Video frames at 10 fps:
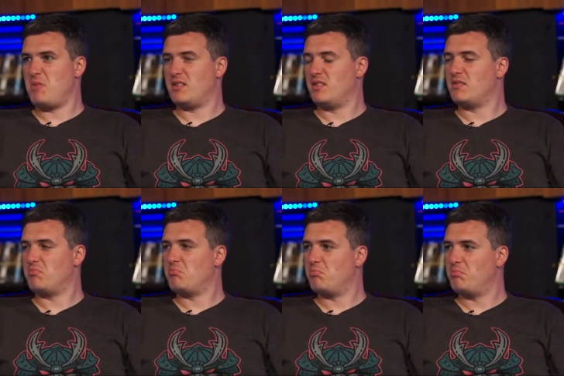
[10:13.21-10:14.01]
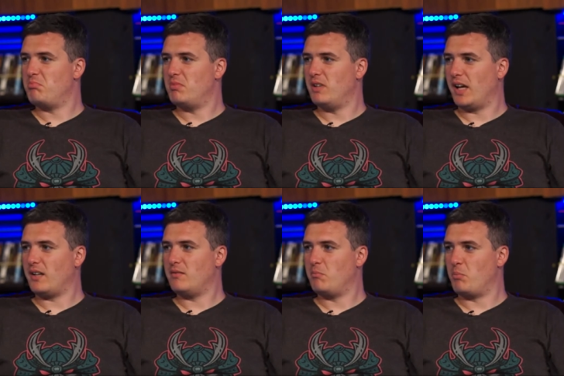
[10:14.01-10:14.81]
this is
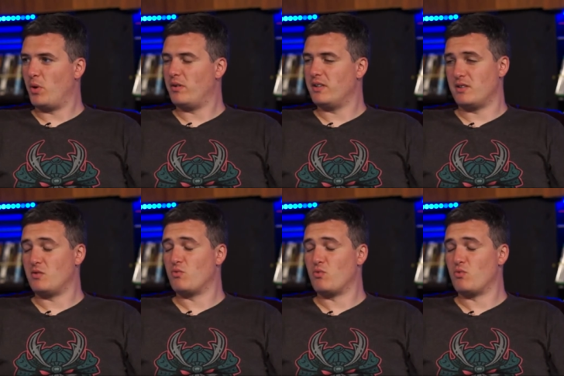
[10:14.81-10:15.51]
like, bro, this is